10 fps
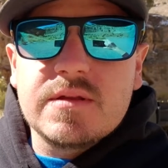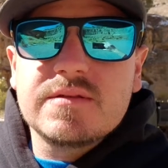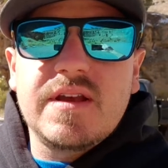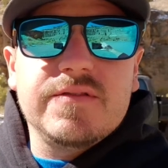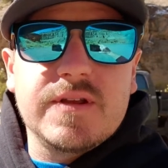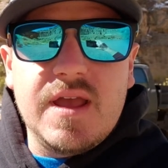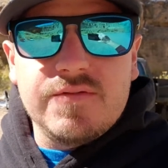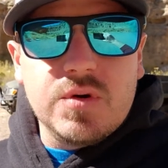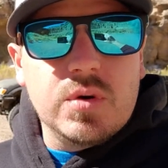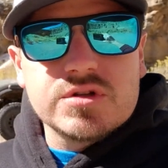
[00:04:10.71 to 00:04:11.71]
Definitely
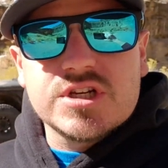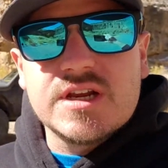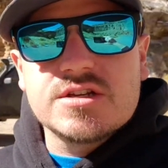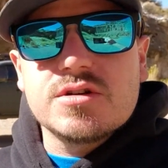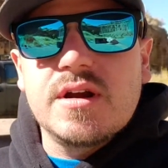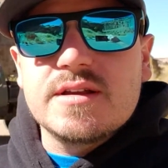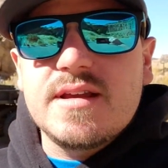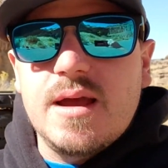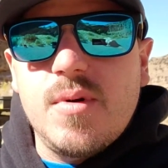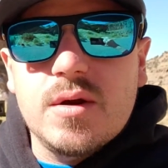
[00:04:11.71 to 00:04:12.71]
every oil change or
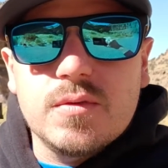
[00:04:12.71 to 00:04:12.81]
anytime I